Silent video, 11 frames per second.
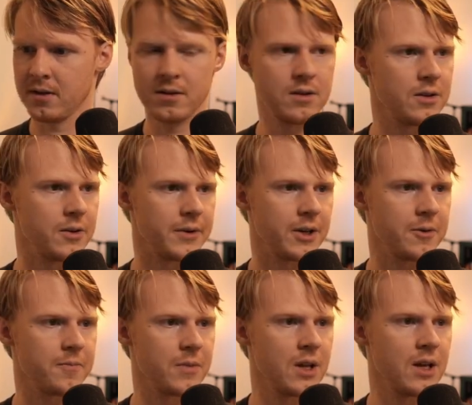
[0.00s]
There we go.
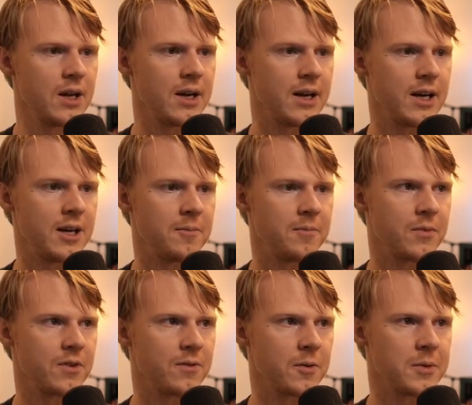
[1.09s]

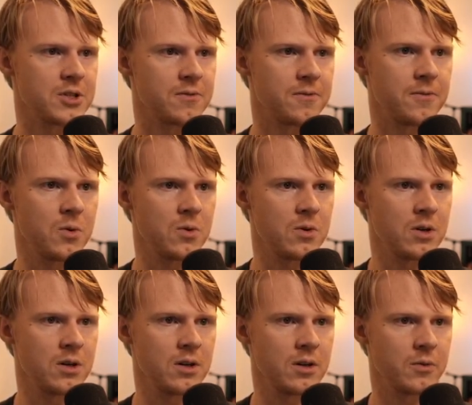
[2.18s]
For mission
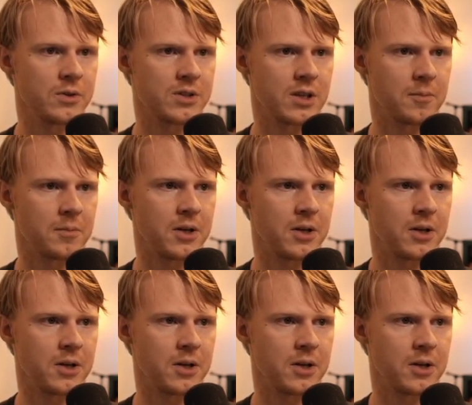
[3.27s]
4, we're just going to put it